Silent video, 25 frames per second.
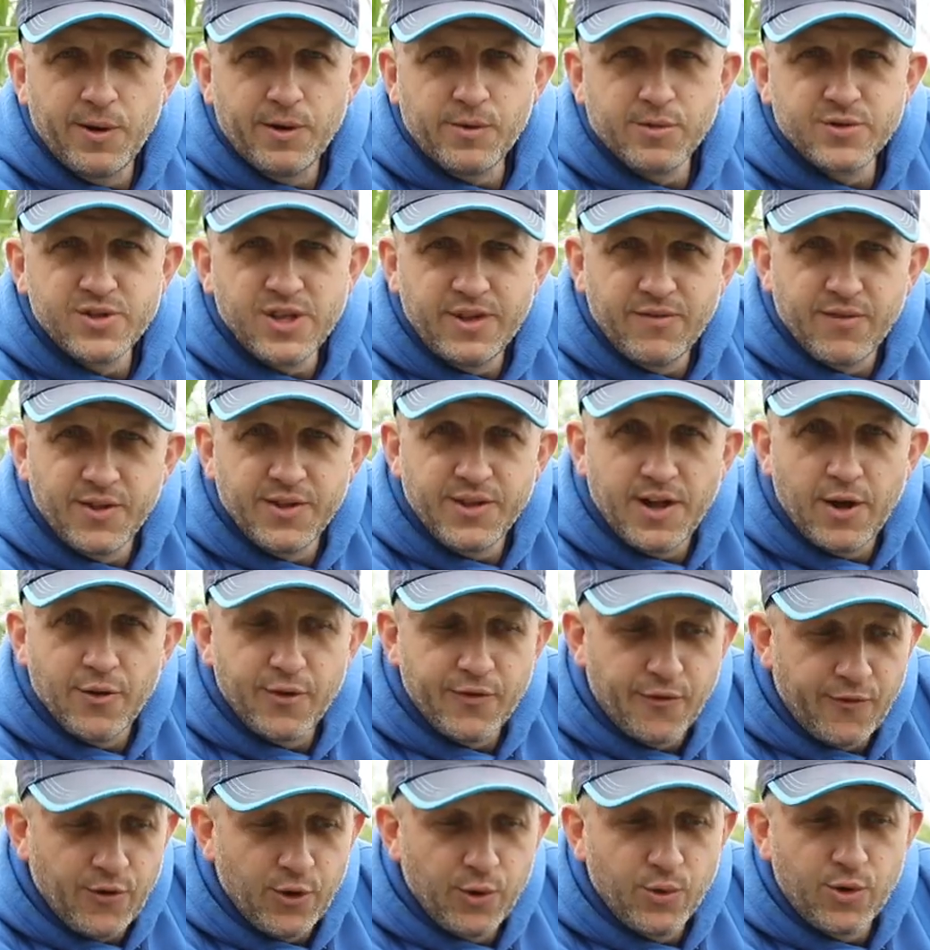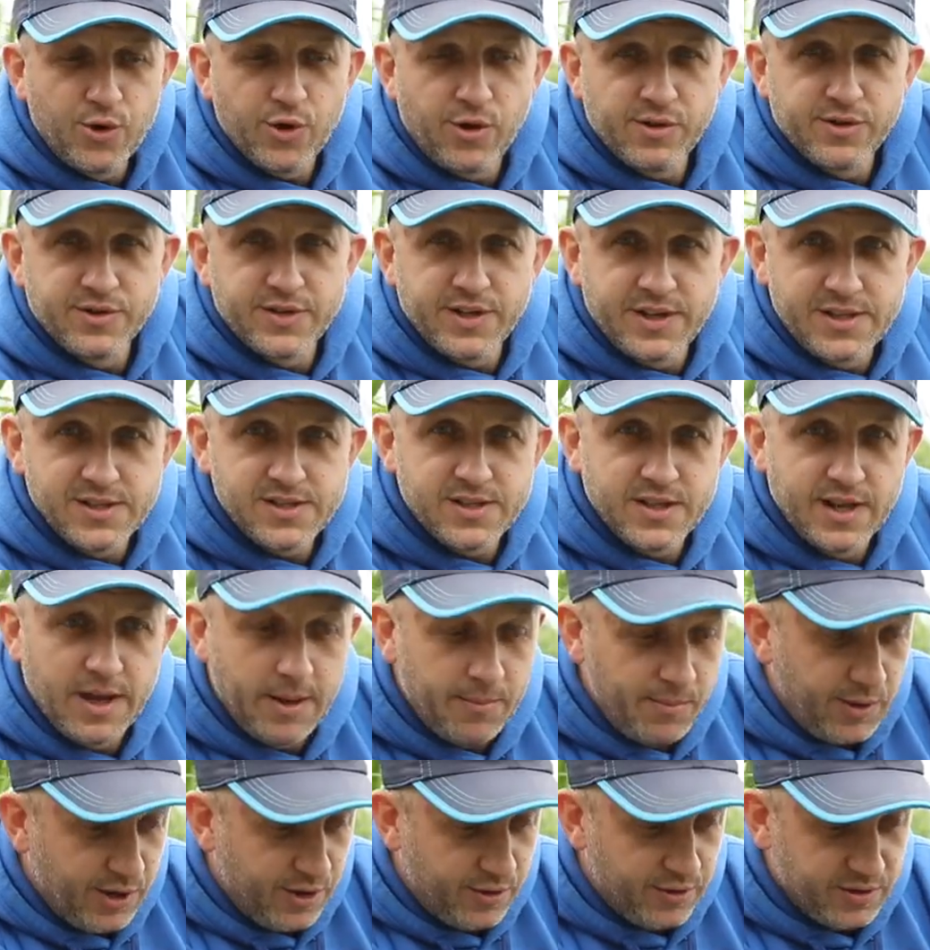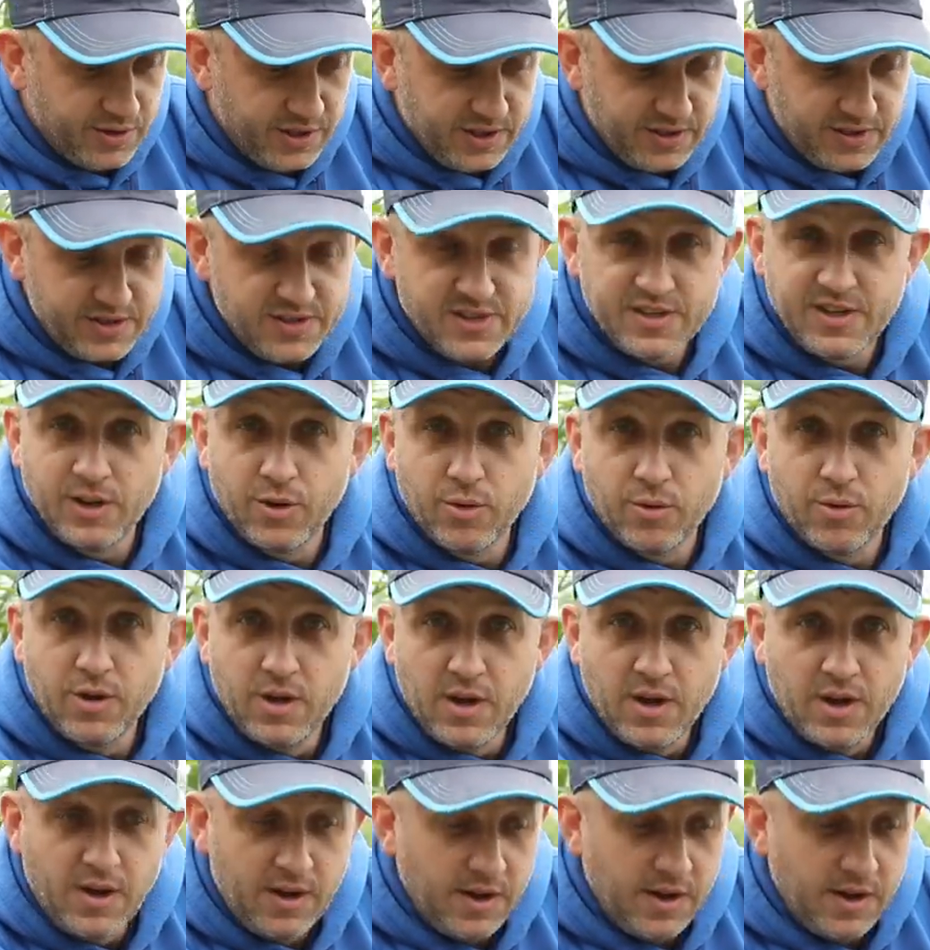mills, even though the food content's there because it's still